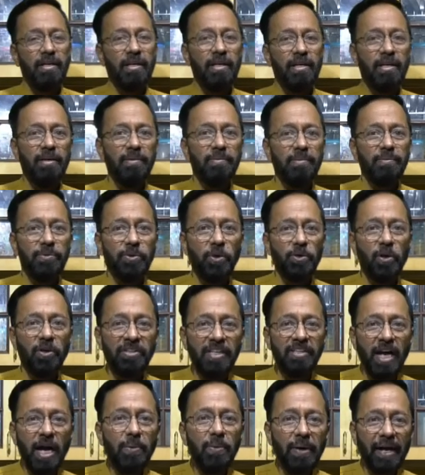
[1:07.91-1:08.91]
You're
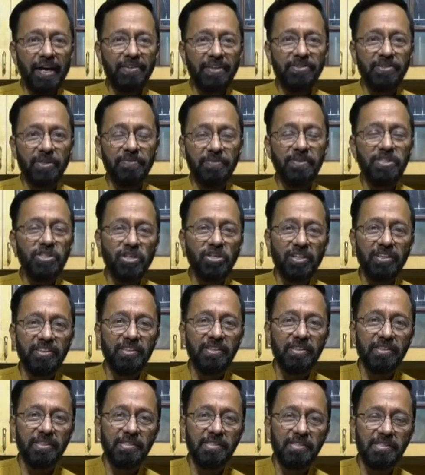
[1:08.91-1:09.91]
now at
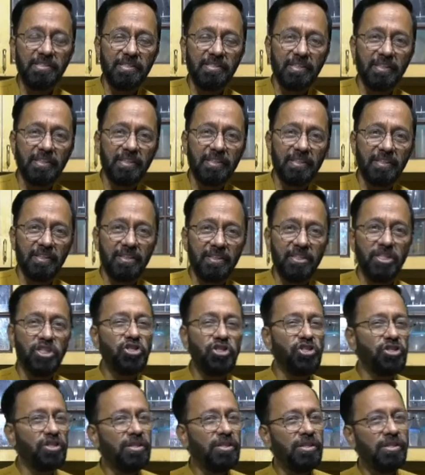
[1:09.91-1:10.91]
Ravichander's
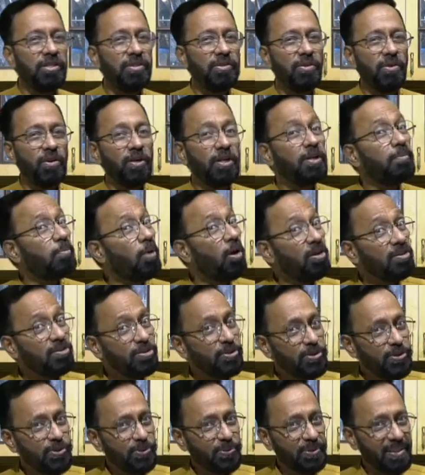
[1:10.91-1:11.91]
kitchen on a
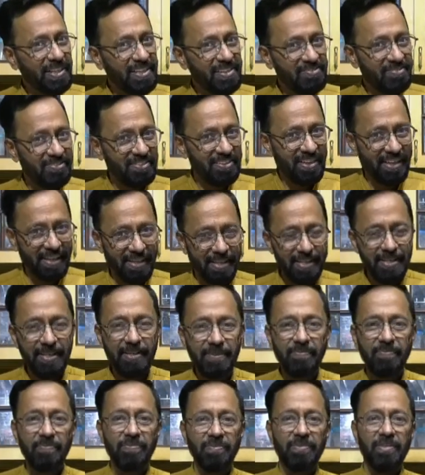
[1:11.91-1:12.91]
monsoon evening.
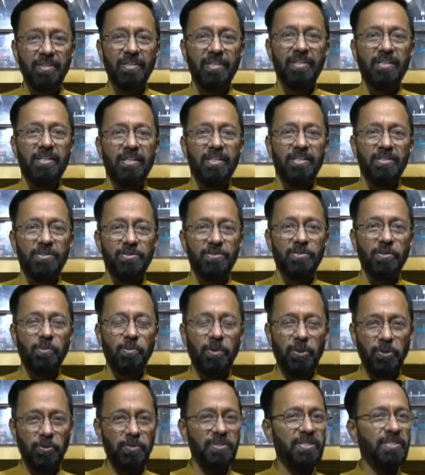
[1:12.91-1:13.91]
So what
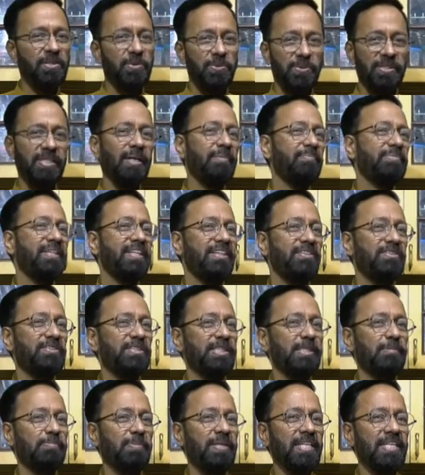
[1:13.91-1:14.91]
do? Something
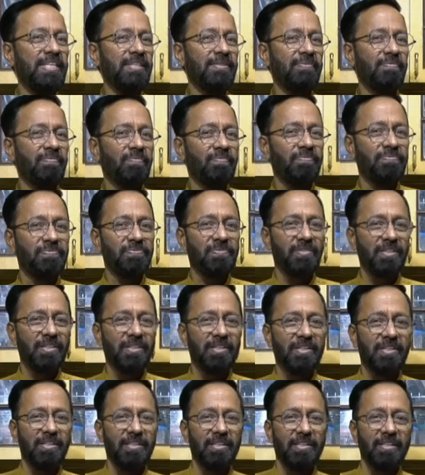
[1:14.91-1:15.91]
crispy?
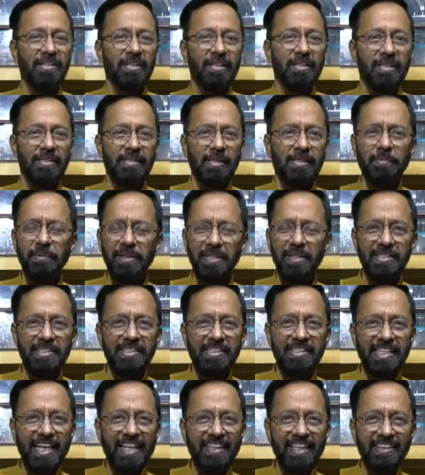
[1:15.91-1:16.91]
Somebody
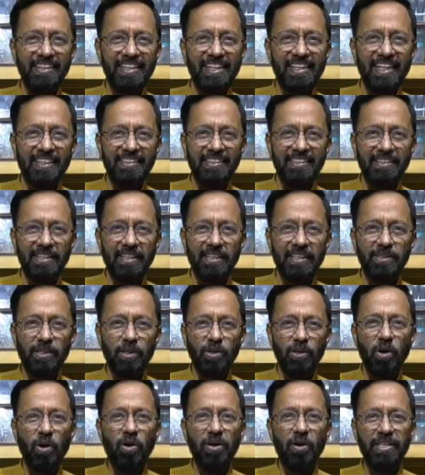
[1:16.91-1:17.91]
said the other day, the
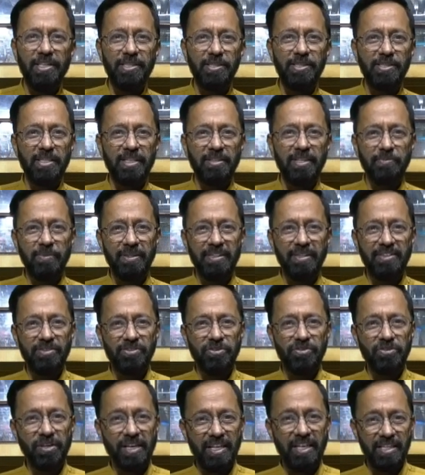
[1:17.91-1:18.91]
law is that when it
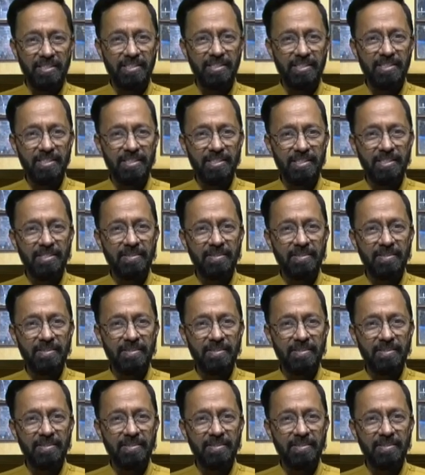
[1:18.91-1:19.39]
rains,